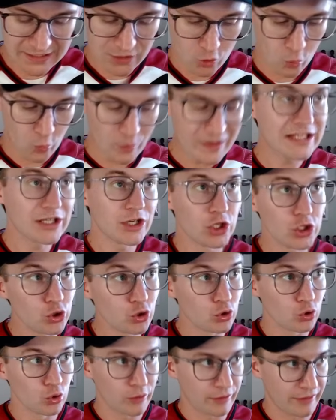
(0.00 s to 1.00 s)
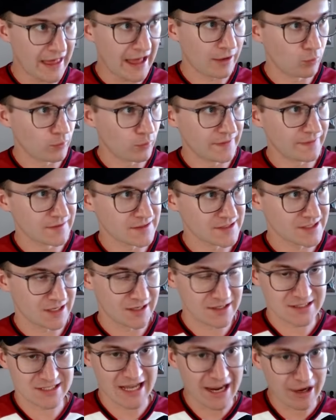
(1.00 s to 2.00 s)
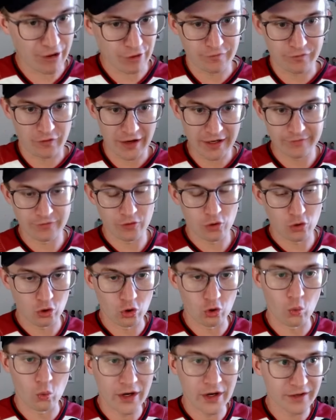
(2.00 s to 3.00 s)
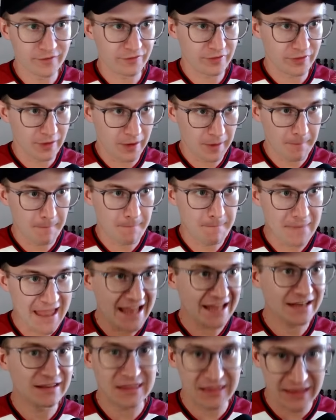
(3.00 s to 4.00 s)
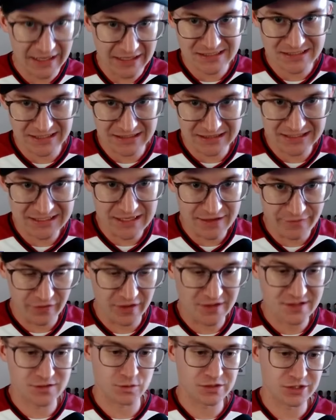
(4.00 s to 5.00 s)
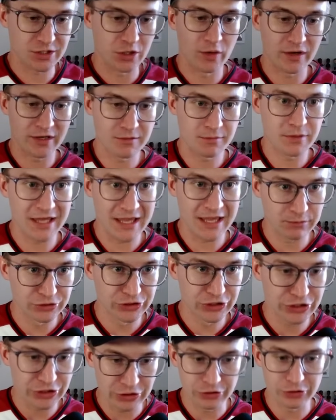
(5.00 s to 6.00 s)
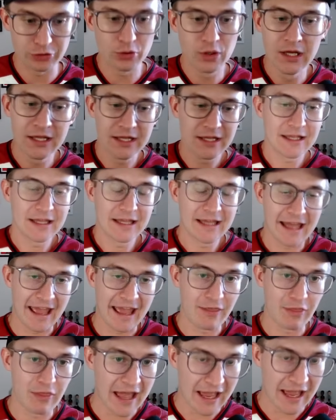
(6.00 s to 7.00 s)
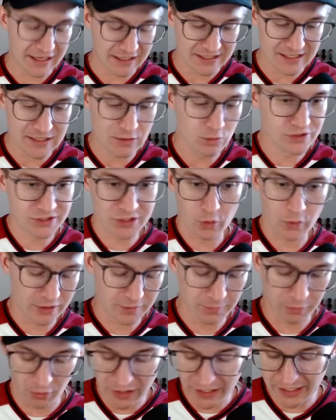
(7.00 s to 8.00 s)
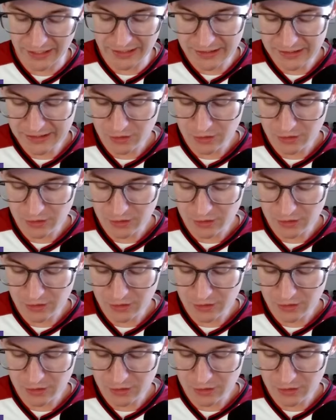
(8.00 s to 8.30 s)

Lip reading: We knew that when the Suns hired Frank Vogel, one of the main things that the defense was going to be able to do and that he was going to bring